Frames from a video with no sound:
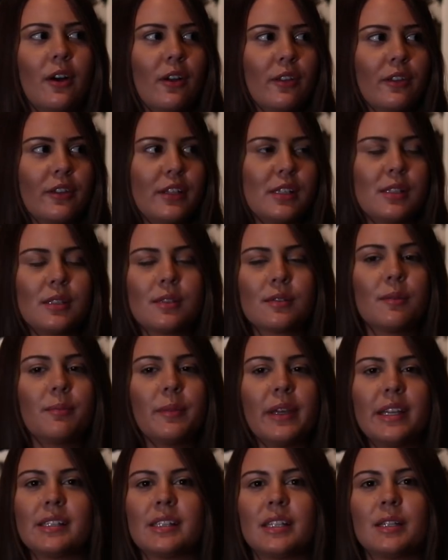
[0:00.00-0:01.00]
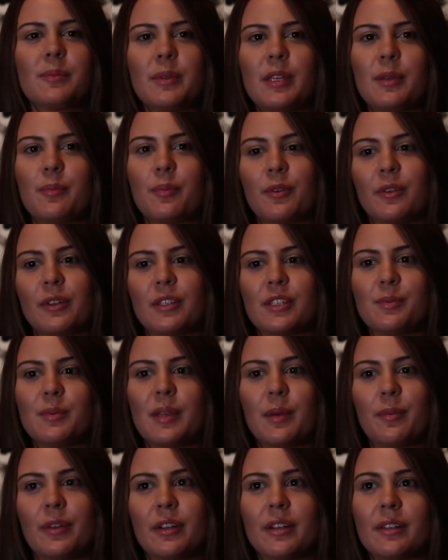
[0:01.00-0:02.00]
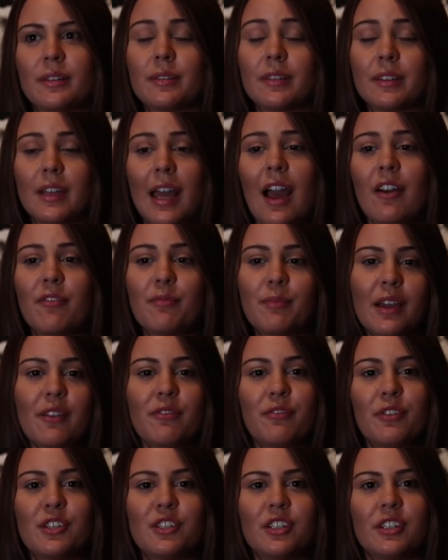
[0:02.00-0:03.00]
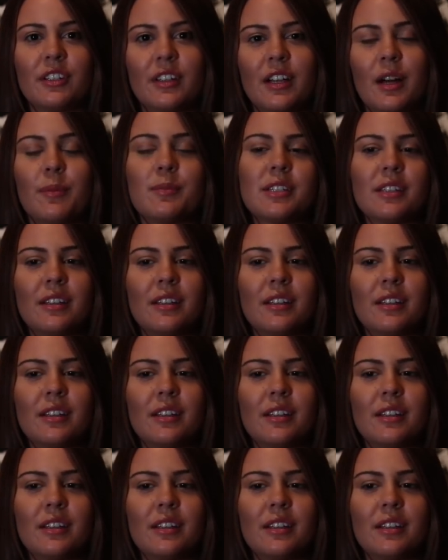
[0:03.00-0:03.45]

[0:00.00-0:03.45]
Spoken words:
all these amazing people and to be able to have my vision come